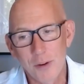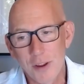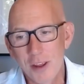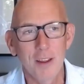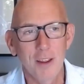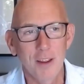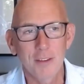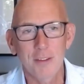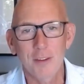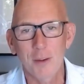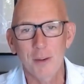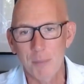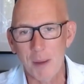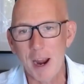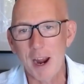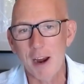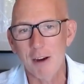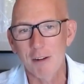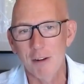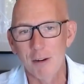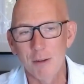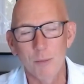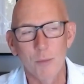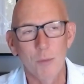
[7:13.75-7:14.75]
it's
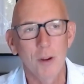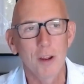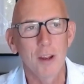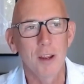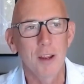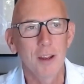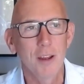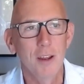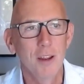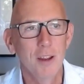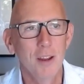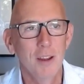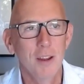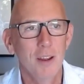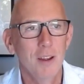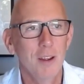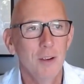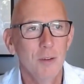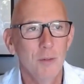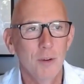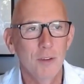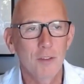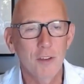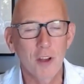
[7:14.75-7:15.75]
apparent
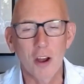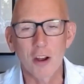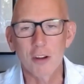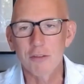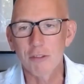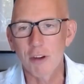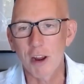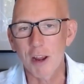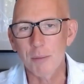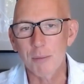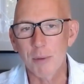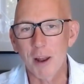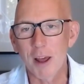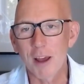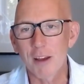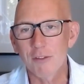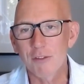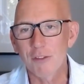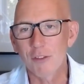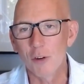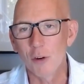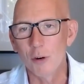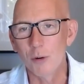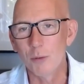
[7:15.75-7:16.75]
we've got a great
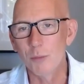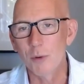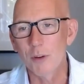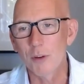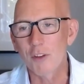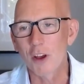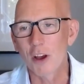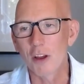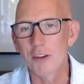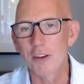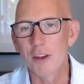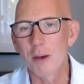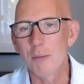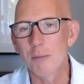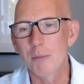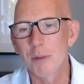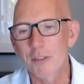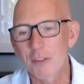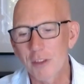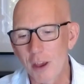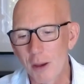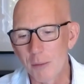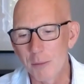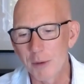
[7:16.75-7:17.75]
platform, we've got
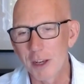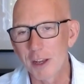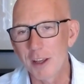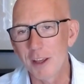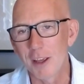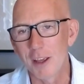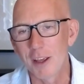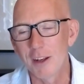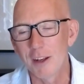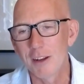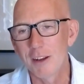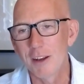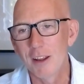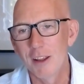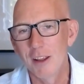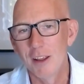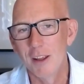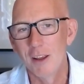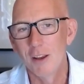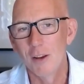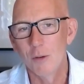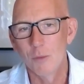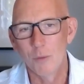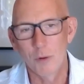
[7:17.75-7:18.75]
numbers coming in,
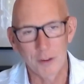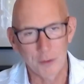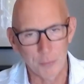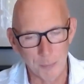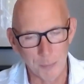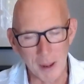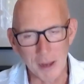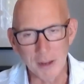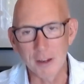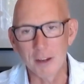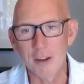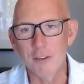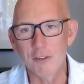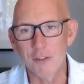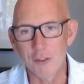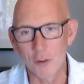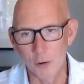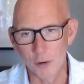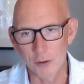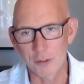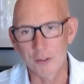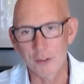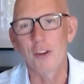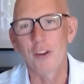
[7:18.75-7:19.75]
we're spending a
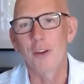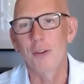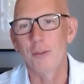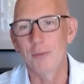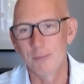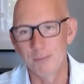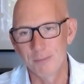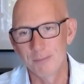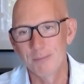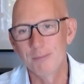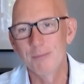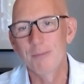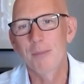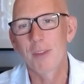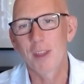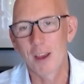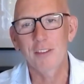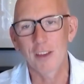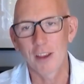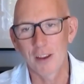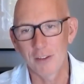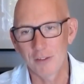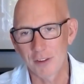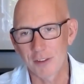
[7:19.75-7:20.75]
fortune
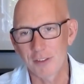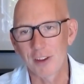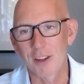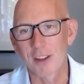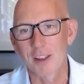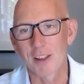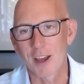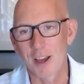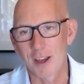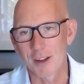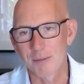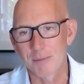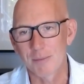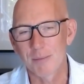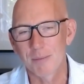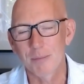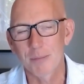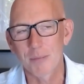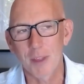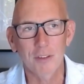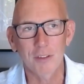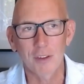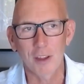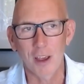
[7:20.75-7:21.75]
servicing that.
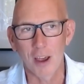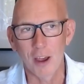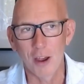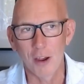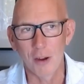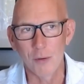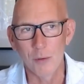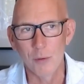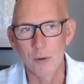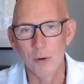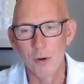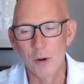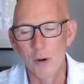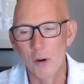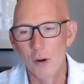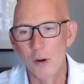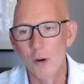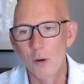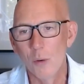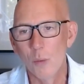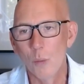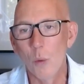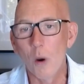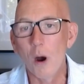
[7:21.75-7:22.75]
So
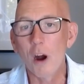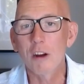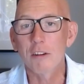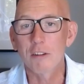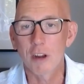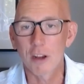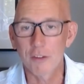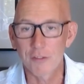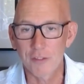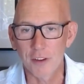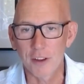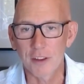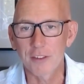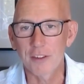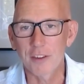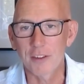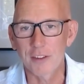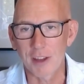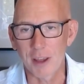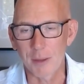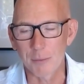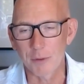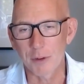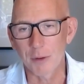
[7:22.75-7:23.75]
what are our first
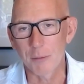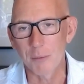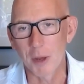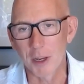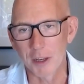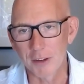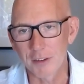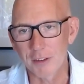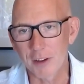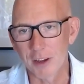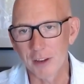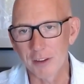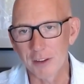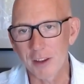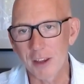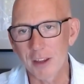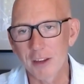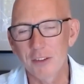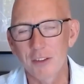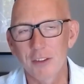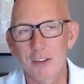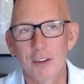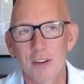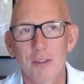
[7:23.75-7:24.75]
attempts at
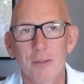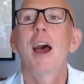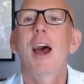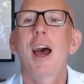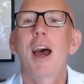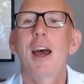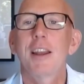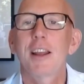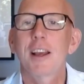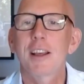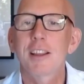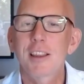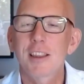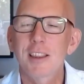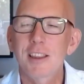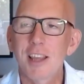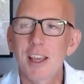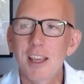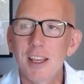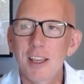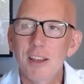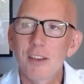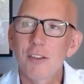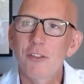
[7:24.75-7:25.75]
monetization? And I
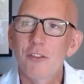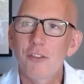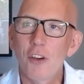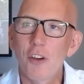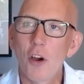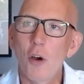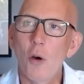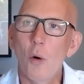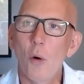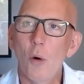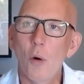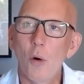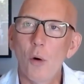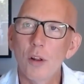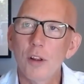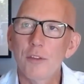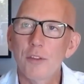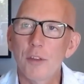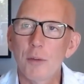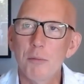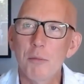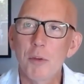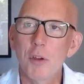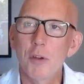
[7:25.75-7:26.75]
think for all
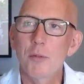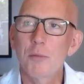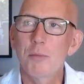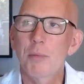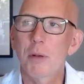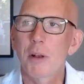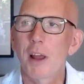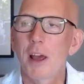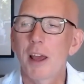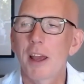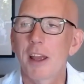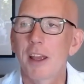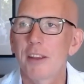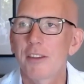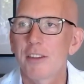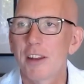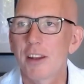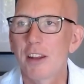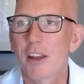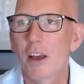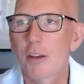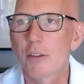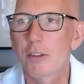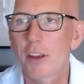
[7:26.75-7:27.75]
of the MOOC players
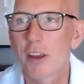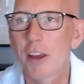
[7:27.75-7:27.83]
in those